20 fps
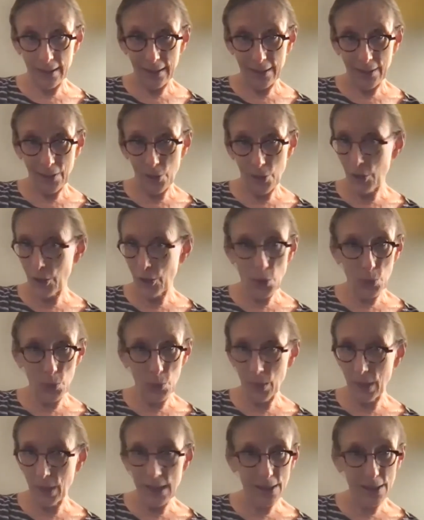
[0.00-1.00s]
there's no
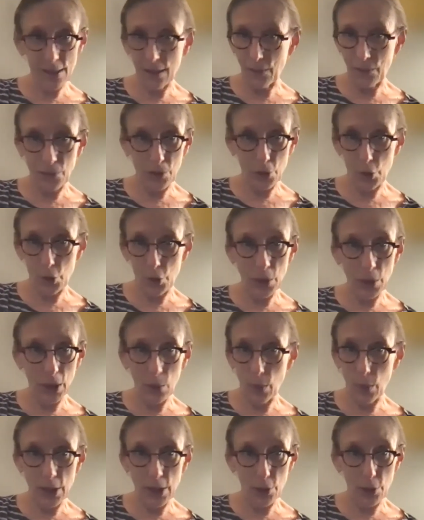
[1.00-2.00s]
reason for doing
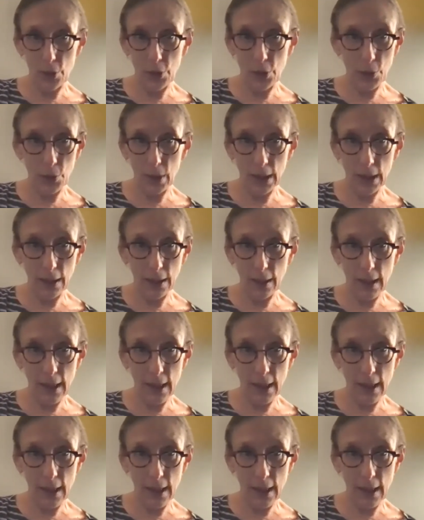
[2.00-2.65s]
what you're doing.